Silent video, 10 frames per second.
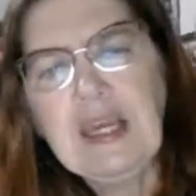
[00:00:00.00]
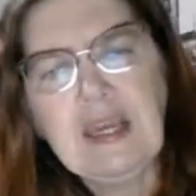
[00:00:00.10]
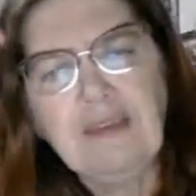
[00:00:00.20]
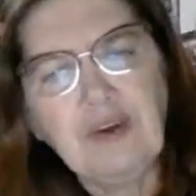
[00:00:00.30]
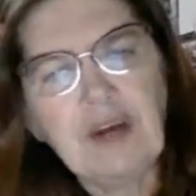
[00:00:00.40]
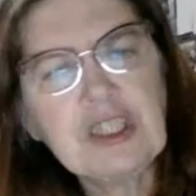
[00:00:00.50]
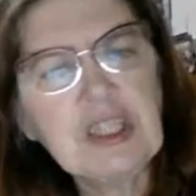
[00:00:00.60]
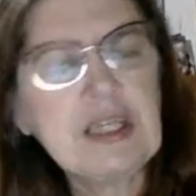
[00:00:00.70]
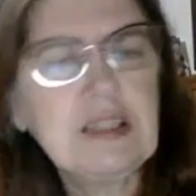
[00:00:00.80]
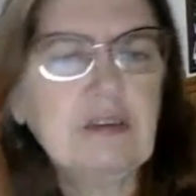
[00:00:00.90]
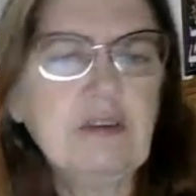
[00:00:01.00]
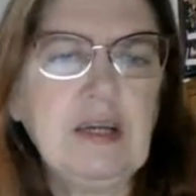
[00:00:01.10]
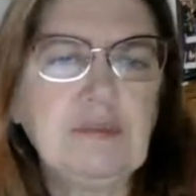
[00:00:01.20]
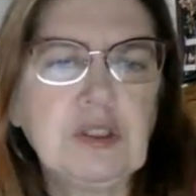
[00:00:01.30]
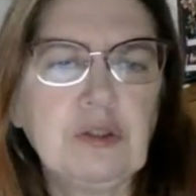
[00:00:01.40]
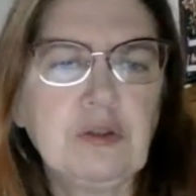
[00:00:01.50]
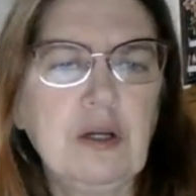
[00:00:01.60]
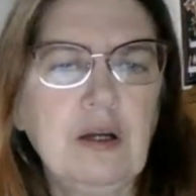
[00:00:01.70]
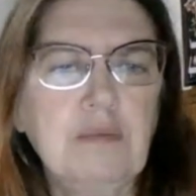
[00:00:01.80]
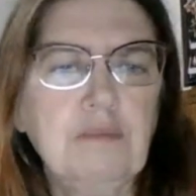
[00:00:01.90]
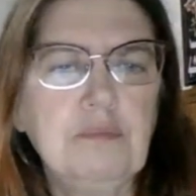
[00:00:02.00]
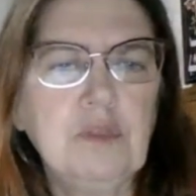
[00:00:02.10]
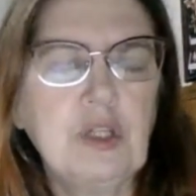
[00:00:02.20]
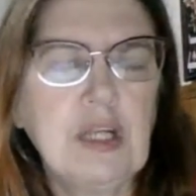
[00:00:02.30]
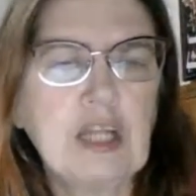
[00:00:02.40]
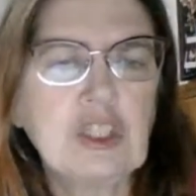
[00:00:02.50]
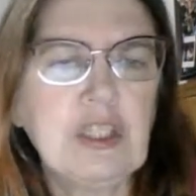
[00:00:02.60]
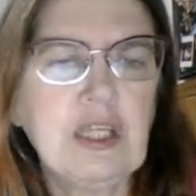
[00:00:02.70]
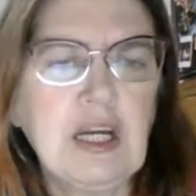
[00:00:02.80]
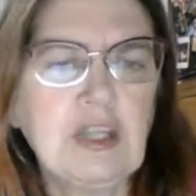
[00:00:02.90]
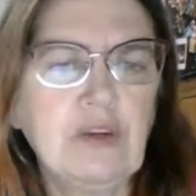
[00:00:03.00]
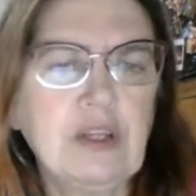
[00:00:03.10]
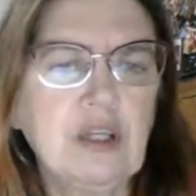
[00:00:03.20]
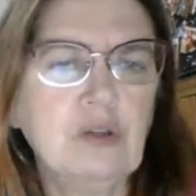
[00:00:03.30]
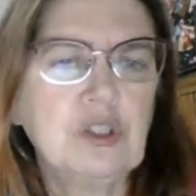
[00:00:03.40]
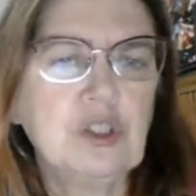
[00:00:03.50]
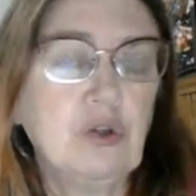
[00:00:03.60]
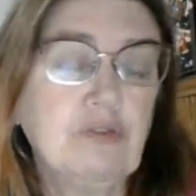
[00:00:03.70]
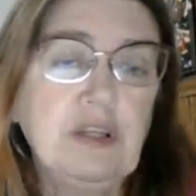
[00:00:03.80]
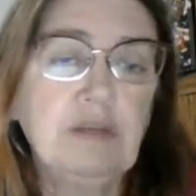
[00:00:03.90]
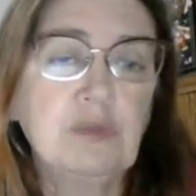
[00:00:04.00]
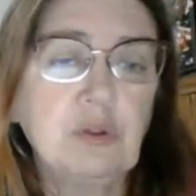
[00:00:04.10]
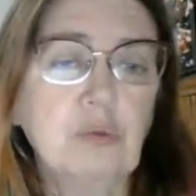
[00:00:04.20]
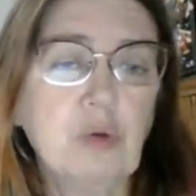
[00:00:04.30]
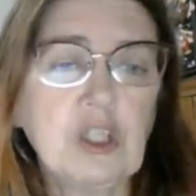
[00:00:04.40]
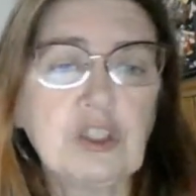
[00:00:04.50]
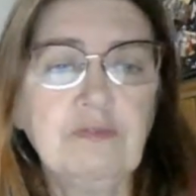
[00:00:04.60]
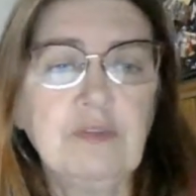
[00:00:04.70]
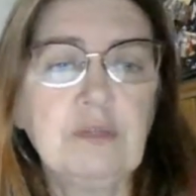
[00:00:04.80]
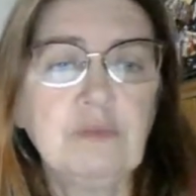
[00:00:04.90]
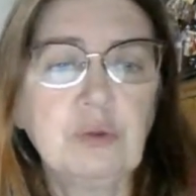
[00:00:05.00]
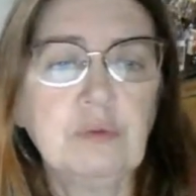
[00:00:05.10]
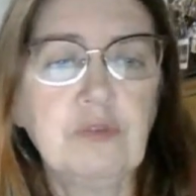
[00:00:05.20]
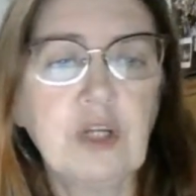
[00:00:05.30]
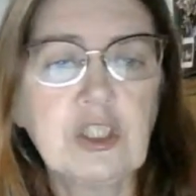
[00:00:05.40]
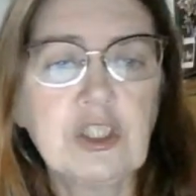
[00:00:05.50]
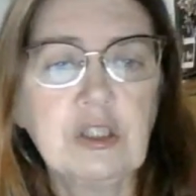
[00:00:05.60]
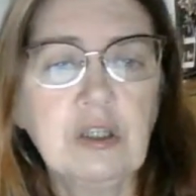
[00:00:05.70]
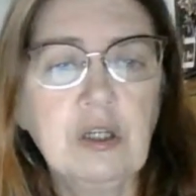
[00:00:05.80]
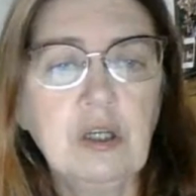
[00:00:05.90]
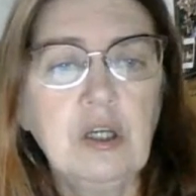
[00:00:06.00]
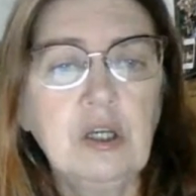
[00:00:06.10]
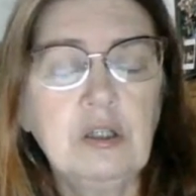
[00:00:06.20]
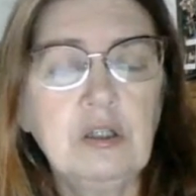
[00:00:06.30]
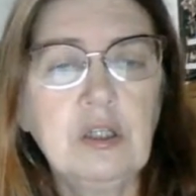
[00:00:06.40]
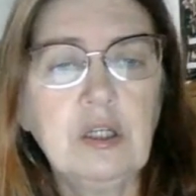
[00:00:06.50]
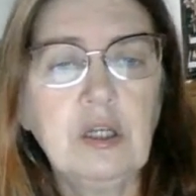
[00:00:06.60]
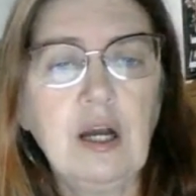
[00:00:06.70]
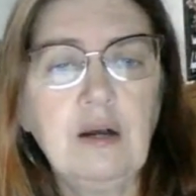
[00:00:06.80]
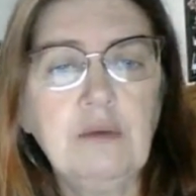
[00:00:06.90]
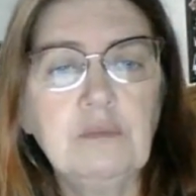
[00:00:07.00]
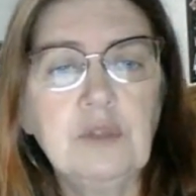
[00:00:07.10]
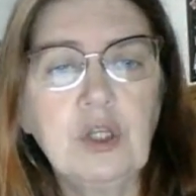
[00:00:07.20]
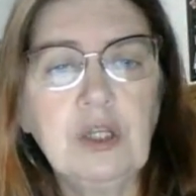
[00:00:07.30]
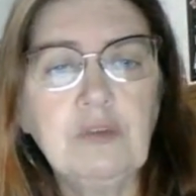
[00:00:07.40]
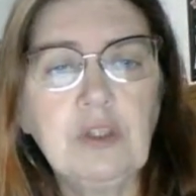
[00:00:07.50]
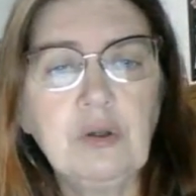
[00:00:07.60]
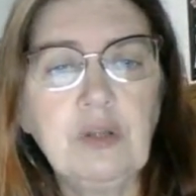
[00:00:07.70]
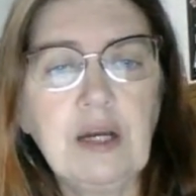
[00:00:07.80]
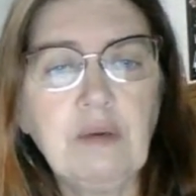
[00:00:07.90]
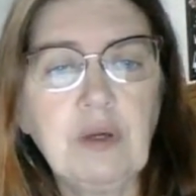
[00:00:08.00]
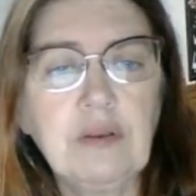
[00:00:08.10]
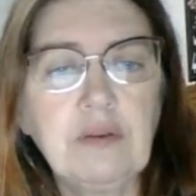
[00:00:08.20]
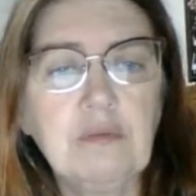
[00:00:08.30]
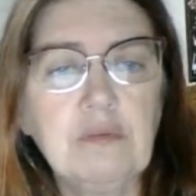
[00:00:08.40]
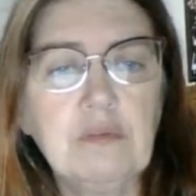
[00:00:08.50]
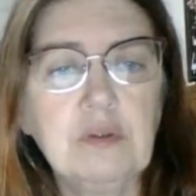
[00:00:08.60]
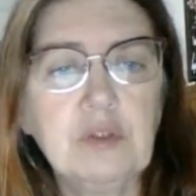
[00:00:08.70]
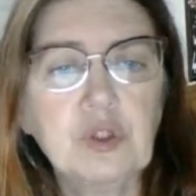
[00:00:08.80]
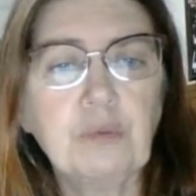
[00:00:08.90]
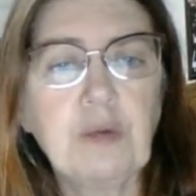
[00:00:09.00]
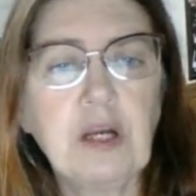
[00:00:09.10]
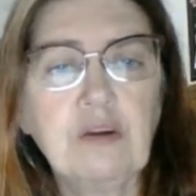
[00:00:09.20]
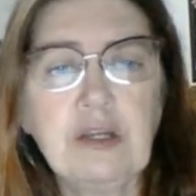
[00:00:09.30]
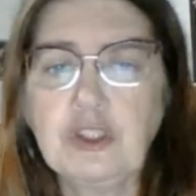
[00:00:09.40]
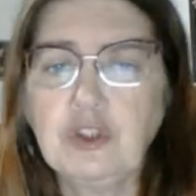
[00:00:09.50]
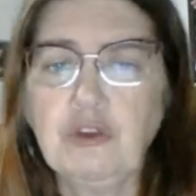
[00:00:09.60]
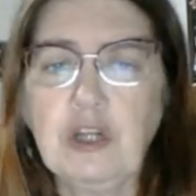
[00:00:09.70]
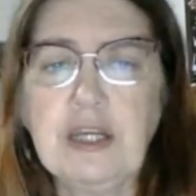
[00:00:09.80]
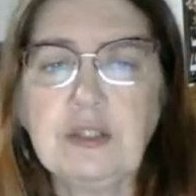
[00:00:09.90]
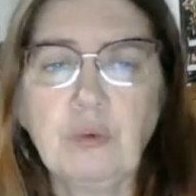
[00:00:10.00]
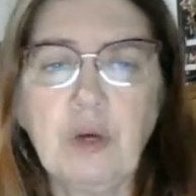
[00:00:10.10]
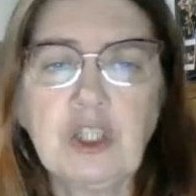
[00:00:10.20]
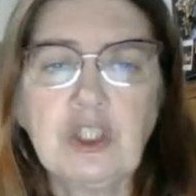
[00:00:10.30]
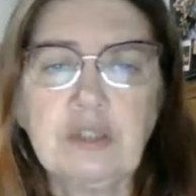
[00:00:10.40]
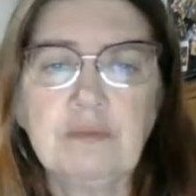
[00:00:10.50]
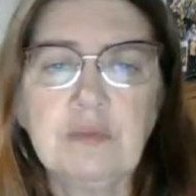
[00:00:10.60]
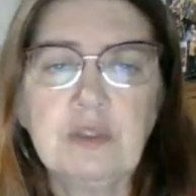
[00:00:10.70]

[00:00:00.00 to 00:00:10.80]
If you actually get the grapes you can actually dehydrate those too, or feed them to them, wash them, feed them to them fresh. You can even do that with store-bought grapes. You really have to wash them.